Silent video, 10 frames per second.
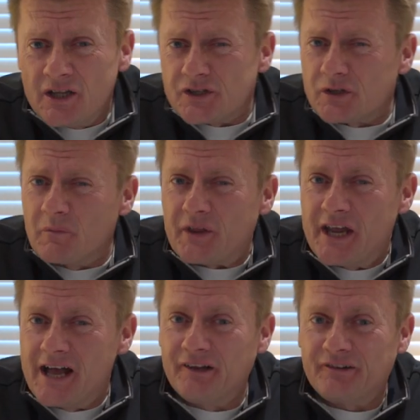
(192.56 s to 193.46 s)

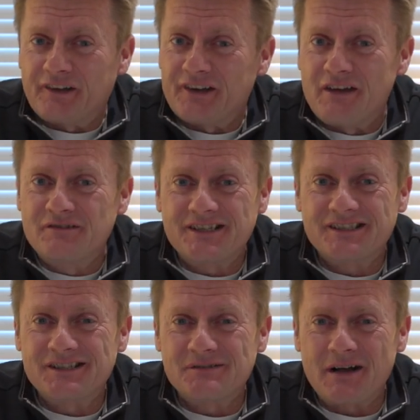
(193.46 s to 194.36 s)
Something else I
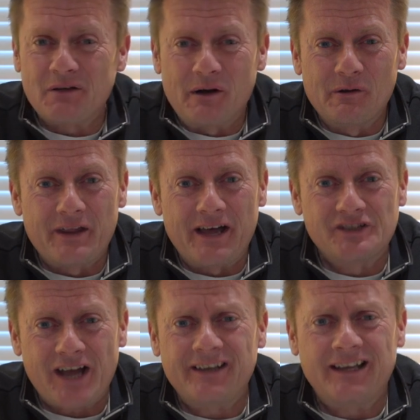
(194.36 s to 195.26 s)
noticed as well while we were there,
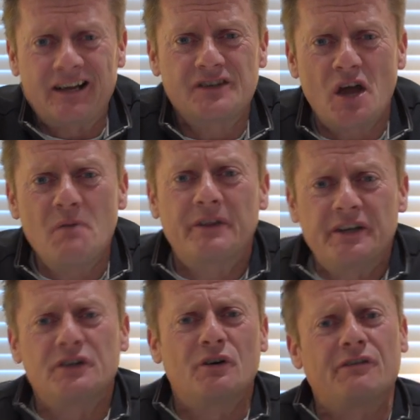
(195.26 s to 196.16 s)
Jack Nicklaus
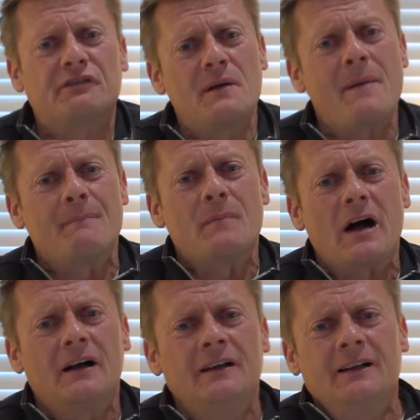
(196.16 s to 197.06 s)
opening the door for a
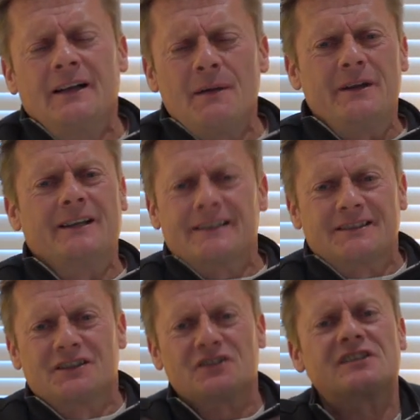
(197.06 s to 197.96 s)
member. I mean,
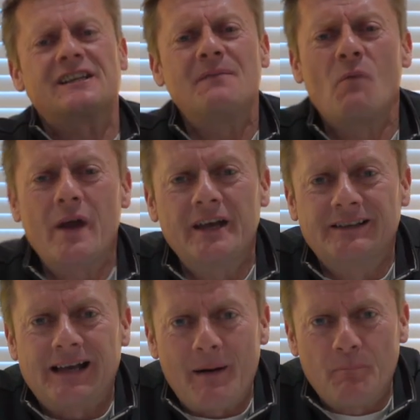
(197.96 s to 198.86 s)
it does seem
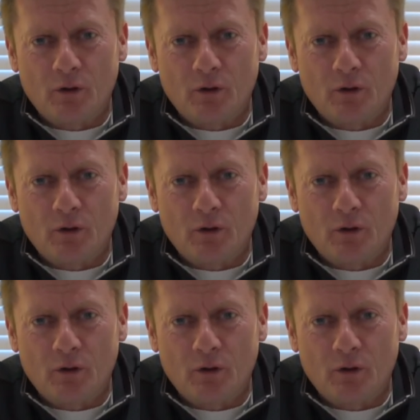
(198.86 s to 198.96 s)
weird that,